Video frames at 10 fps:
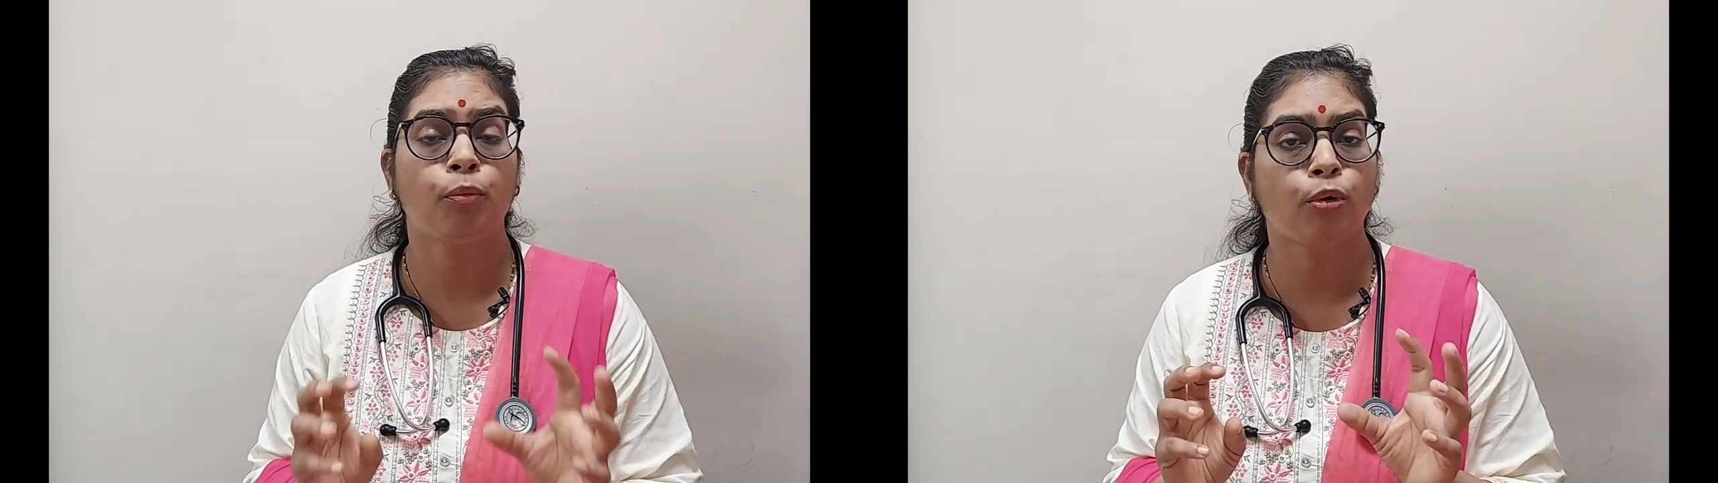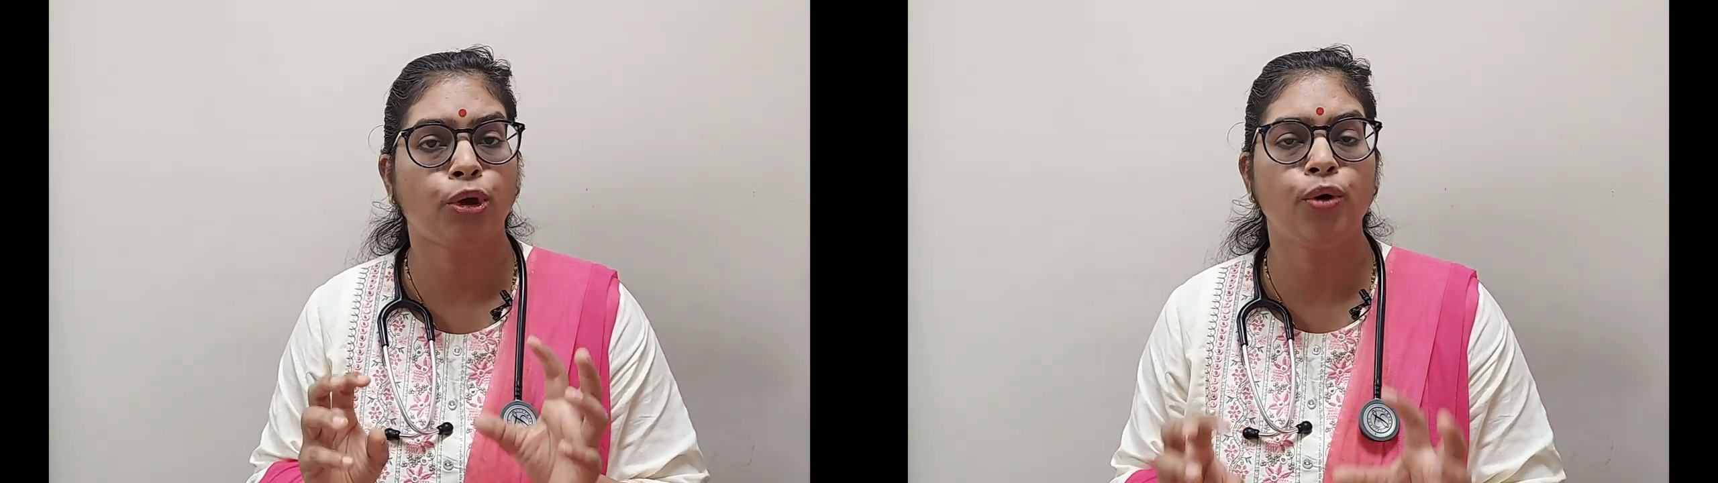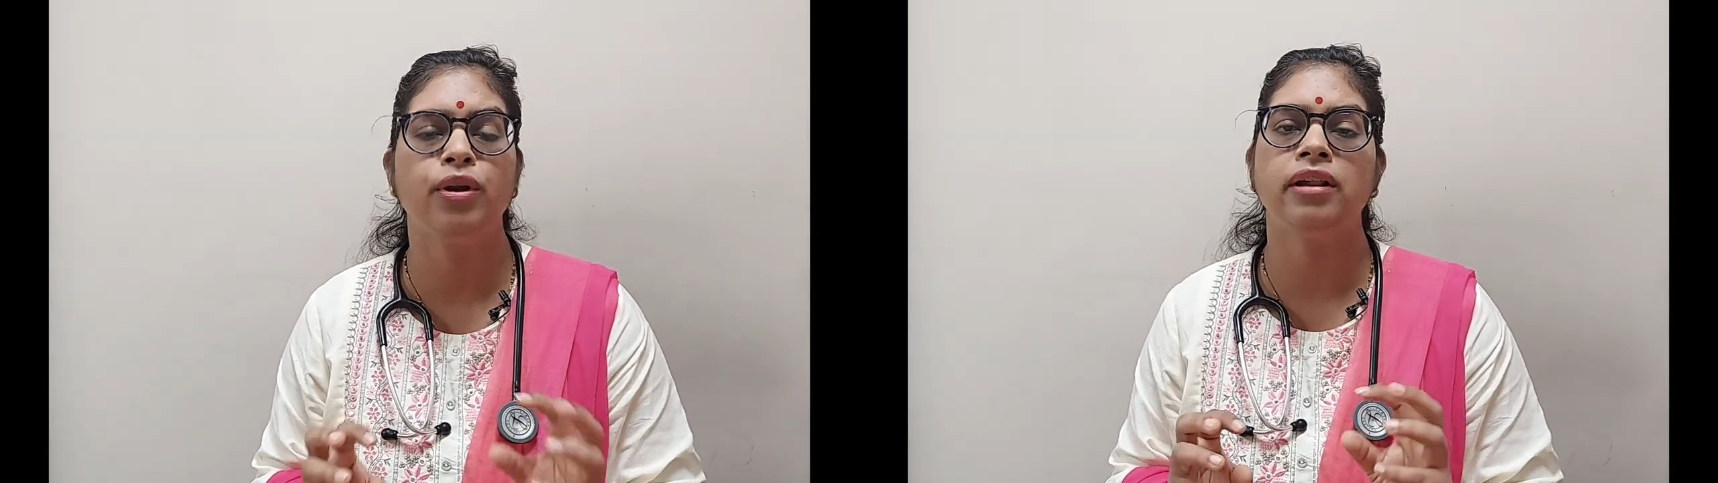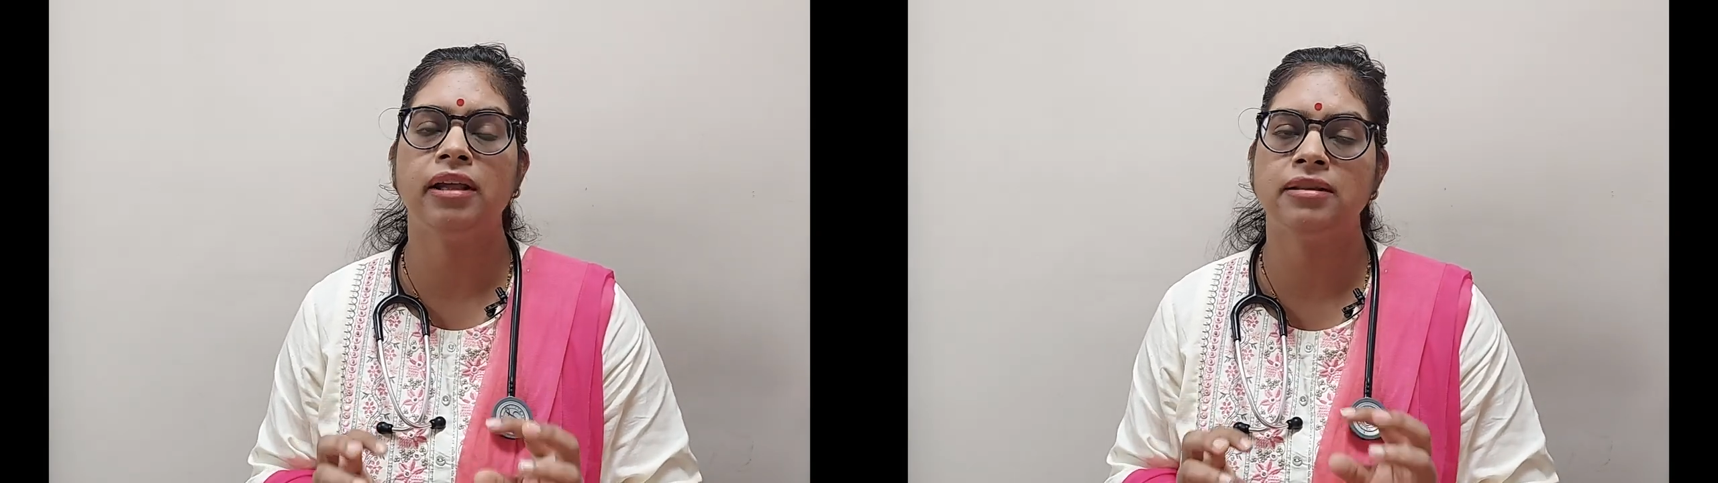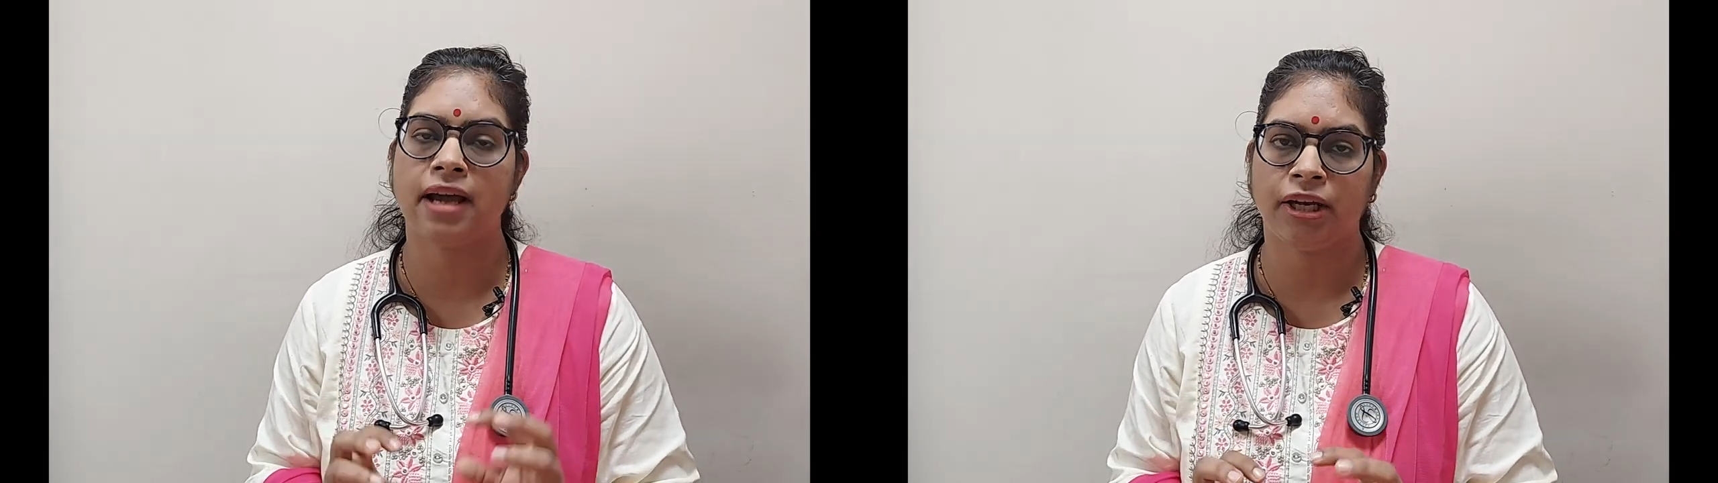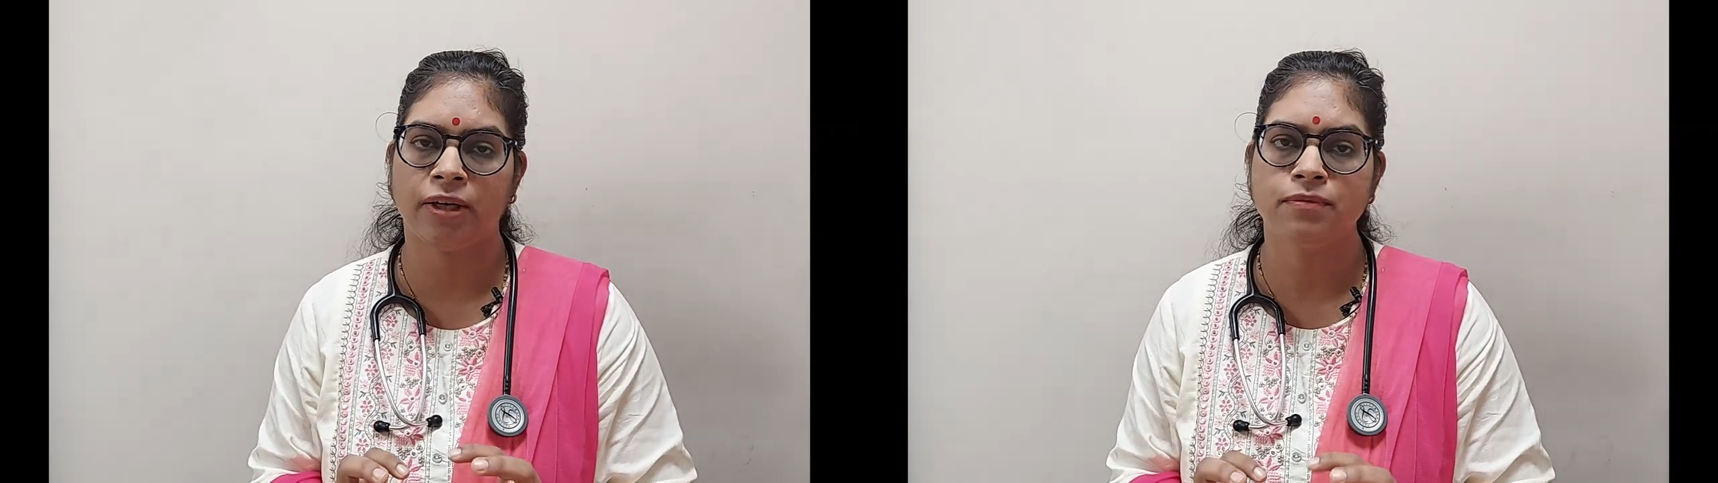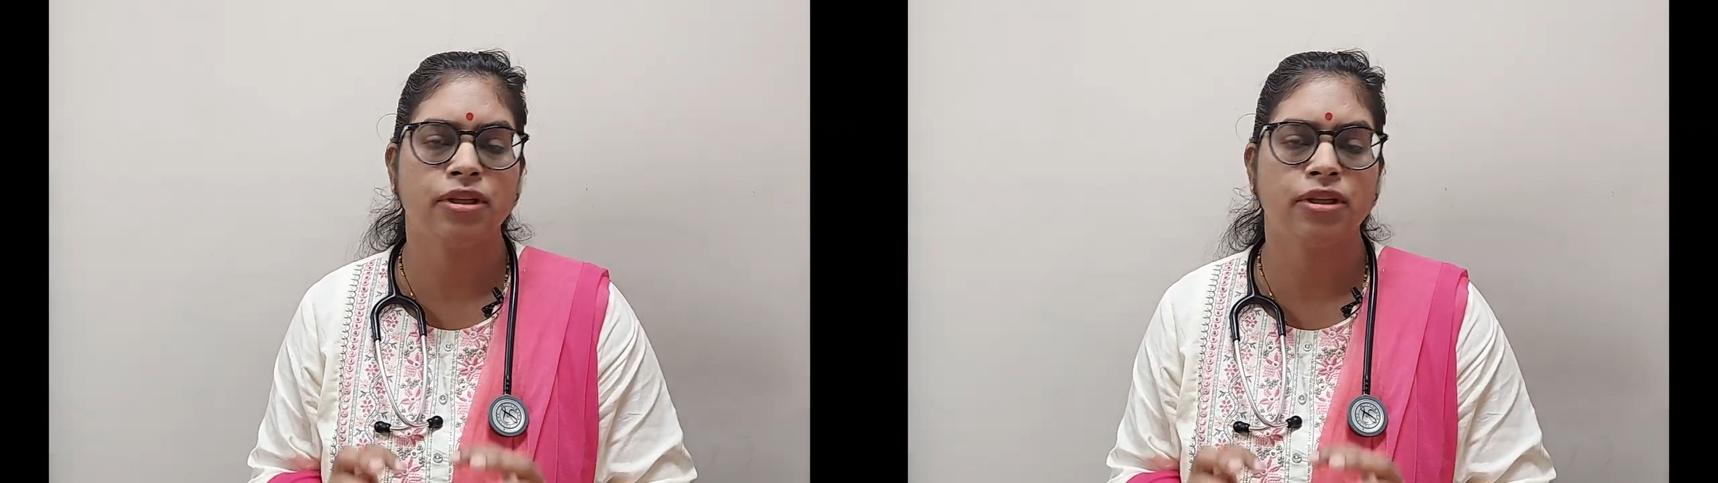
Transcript: procuring these items.